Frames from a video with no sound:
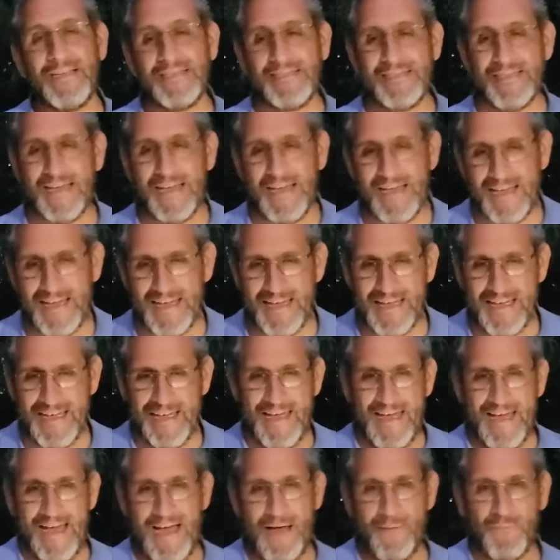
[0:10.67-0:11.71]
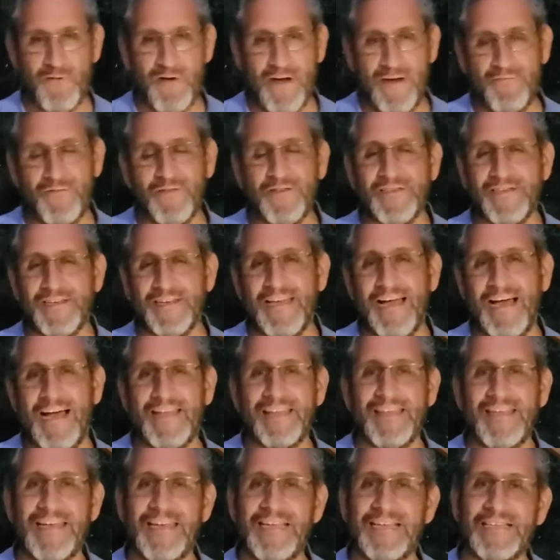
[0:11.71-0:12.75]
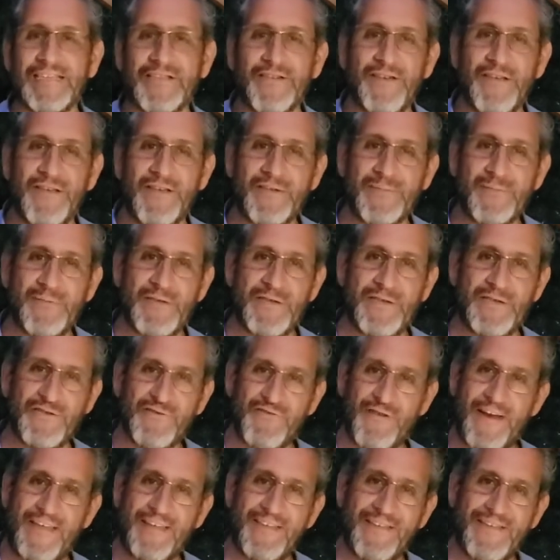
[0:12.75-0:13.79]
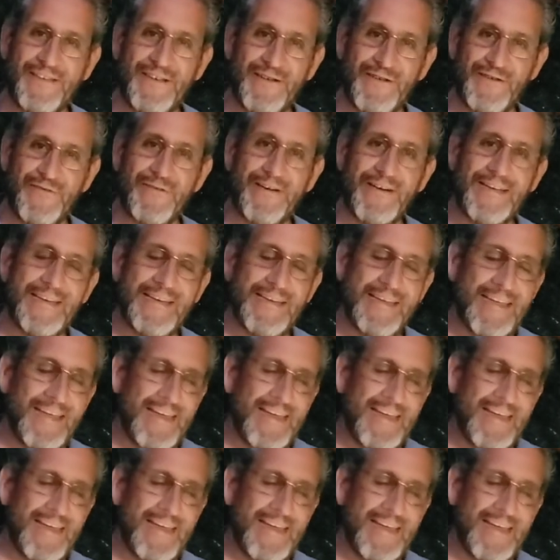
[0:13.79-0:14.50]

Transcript: uh, I'm grateful to God that He still gives me the strength to do it